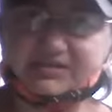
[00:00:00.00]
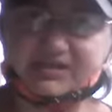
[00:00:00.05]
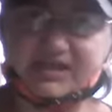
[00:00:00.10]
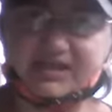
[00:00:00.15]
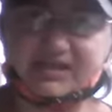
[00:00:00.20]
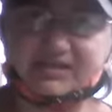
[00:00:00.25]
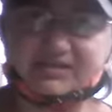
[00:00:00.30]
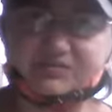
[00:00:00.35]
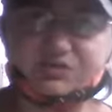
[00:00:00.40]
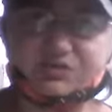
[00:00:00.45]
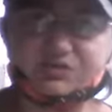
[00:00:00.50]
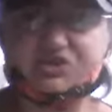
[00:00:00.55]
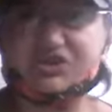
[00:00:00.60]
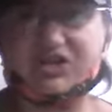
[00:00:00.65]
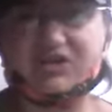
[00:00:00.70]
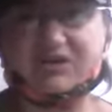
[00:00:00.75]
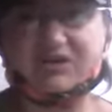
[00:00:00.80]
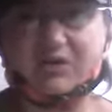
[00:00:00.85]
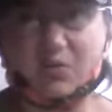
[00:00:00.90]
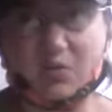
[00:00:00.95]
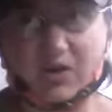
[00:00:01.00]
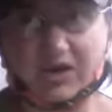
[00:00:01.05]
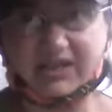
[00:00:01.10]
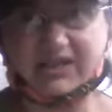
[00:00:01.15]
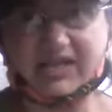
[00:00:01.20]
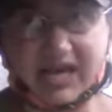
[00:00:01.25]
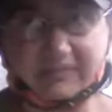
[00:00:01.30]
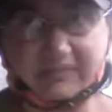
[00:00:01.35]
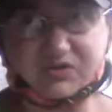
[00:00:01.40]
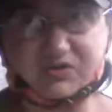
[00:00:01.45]
And we're sharing one
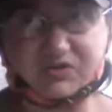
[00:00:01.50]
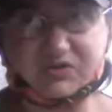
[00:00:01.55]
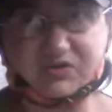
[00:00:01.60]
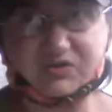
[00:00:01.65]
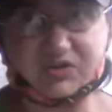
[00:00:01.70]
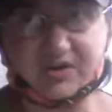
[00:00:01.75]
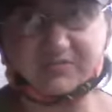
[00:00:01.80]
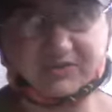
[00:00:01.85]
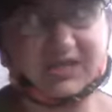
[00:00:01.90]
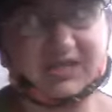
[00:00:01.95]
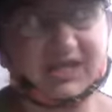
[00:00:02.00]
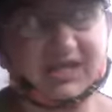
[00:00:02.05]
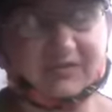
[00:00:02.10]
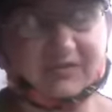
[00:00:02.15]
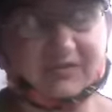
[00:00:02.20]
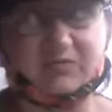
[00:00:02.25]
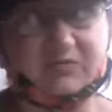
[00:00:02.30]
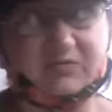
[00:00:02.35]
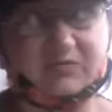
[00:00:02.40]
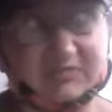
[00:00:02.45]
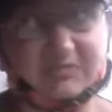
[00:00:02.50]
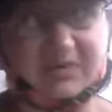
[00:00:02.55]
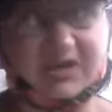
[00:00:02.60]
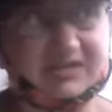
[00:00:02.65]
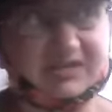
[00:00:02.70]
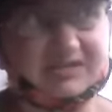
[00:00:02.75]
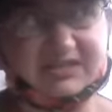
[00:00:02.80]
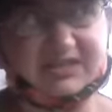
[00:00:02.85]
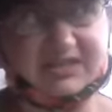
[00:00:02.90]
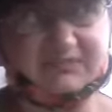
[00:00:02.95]
laptop, so again, we're running
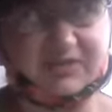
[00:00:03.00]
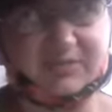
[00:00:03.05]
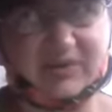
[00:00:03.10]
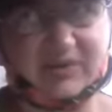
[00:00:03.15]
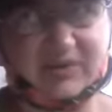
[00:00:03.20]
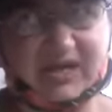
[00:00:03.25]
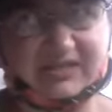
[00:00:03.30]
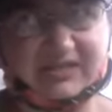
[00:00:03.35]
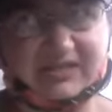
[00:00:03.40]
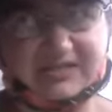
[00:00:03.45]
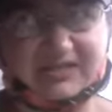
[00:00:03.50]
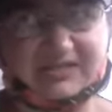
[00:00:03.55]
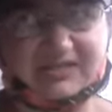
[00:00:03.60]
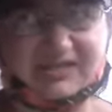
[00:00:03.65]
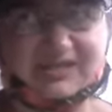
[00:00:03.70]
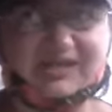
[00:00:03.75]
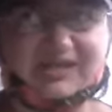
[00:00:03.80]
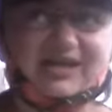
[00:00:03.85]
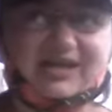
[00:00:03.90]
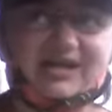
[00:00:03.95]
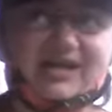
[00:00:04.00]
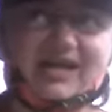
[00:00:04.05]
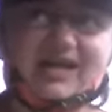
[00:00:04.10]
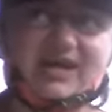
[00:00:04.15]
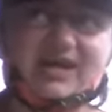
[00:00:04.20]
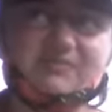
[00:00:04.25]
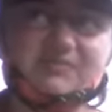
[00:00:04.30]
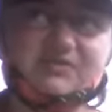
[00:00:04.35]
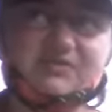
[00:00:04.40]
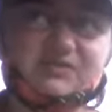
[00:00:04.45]
by the seat of our pants here.
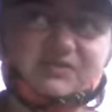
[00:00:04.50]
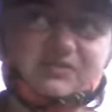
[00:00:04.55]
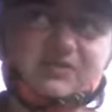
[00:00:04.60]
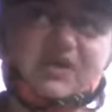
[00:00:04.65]
So